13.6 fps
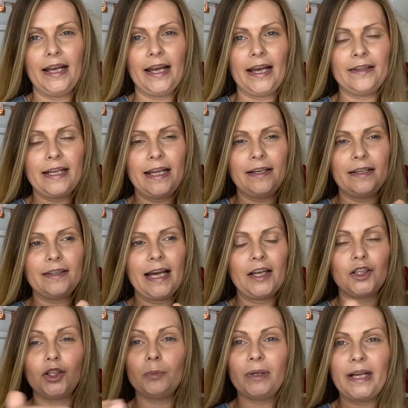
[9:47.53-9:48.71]
And then that
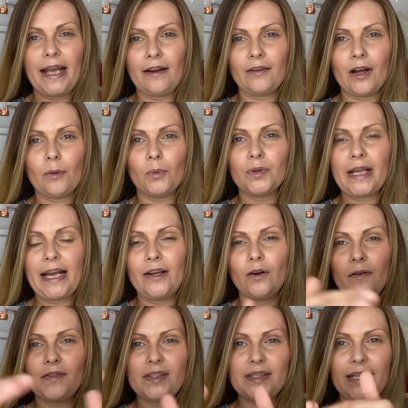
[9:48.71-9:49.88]
human error will then
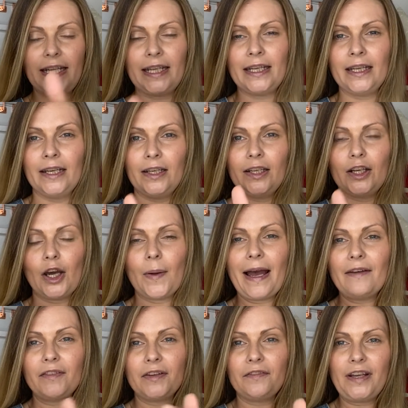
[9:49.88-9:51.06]
obviously, you know, have
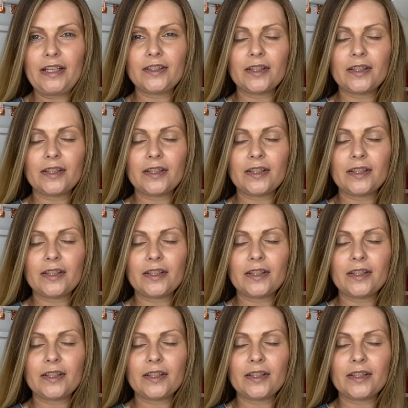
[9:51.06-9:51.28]
an effect.